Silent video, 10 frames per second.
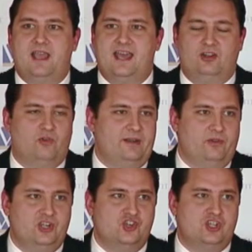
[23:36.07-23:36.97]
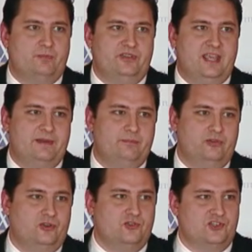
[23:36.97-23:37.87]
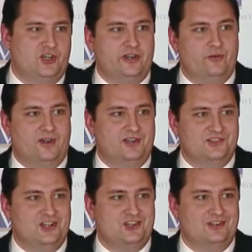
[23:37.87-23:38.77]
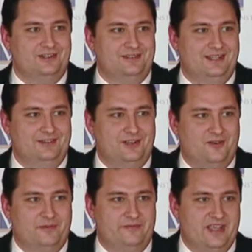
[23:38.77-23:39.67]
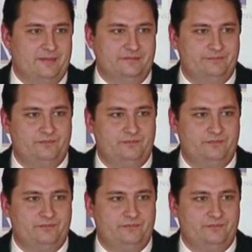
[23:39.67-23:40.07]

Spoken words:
had a great relationship with the Yemeni political security organization in the government of Yemen,